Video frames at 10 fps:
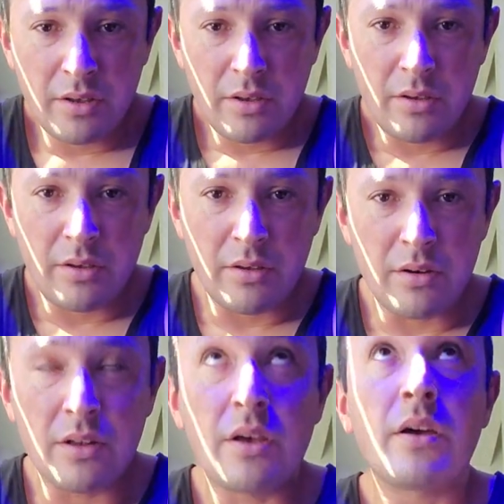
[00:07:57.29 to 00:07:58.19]

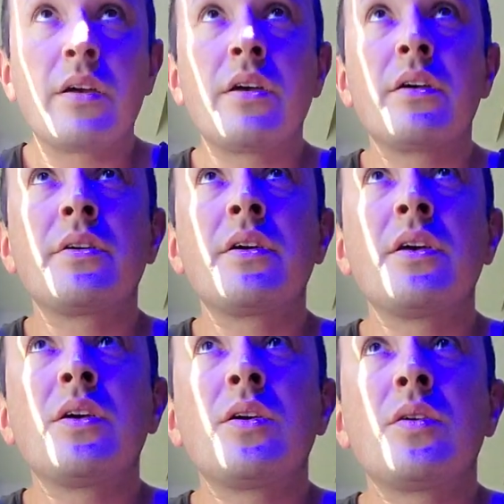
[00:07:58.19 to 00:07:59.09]
and
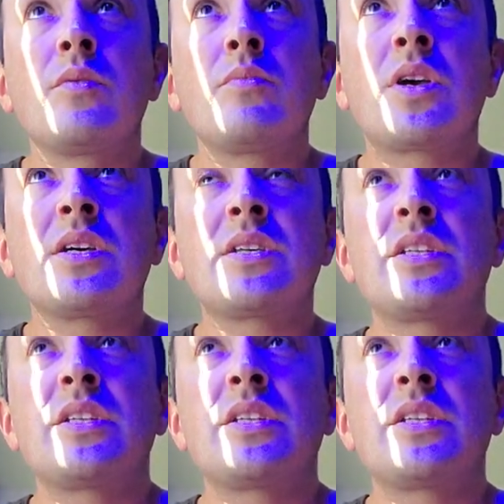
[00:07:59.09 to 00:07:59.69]
because I